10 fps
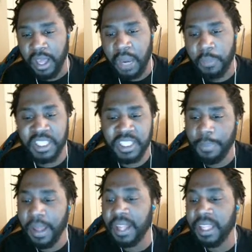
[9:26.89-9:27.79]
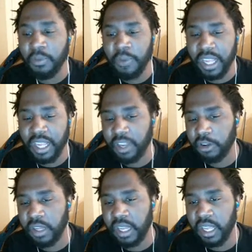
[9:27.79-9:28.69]
I will disband Team Rocket here
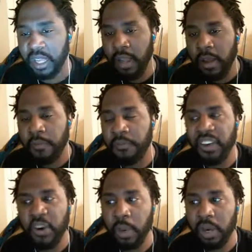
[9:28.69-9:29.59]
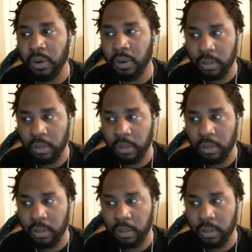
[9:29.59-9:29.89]
today. Farewell.